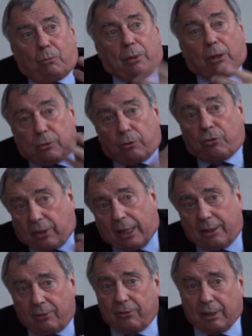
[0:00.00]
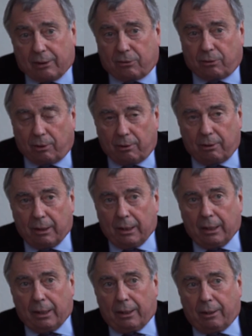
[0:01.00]
We understand that
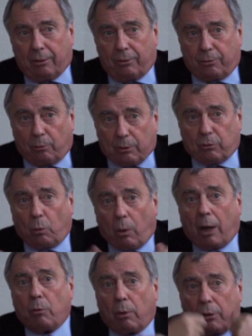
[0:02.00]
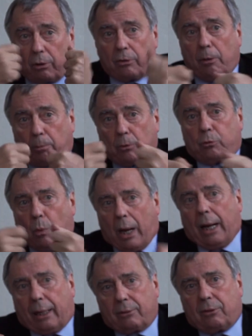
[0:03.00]
the reason why we're not able to
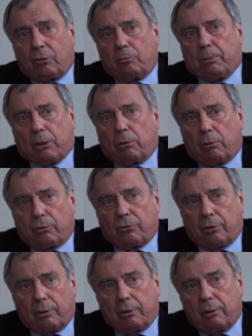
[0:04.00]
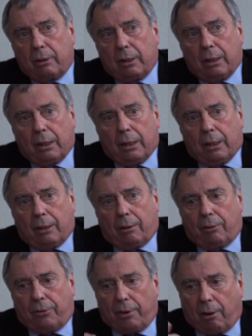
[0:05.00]
act is because there
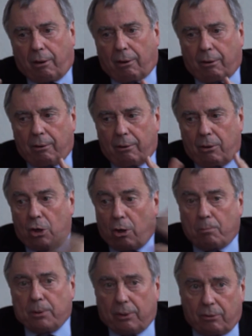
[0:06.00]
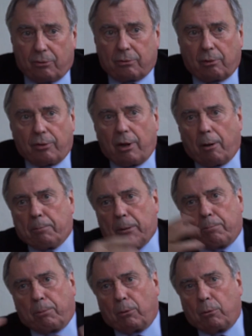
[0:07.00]
are lobbies, there are
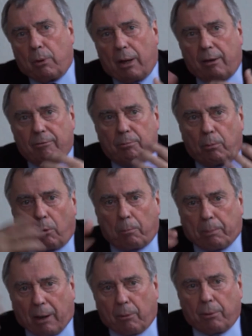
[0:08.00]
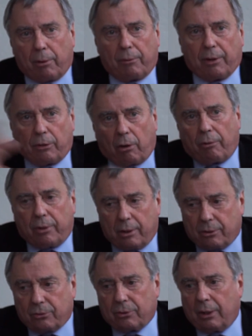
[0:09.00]
people who have more power than
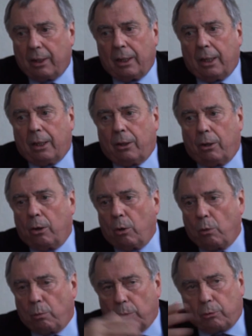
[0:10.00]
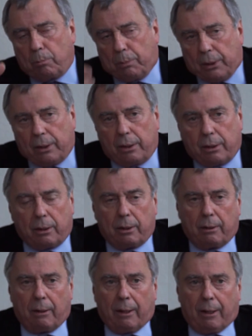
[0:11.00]
others, who would be
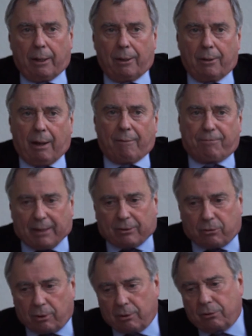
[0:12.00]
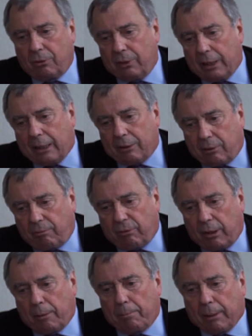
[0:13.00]
affected
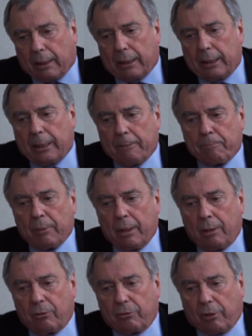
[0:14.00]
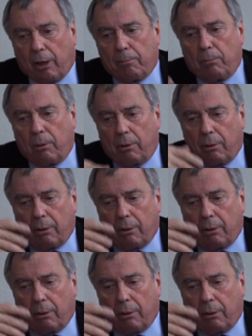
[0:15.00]
negatively by some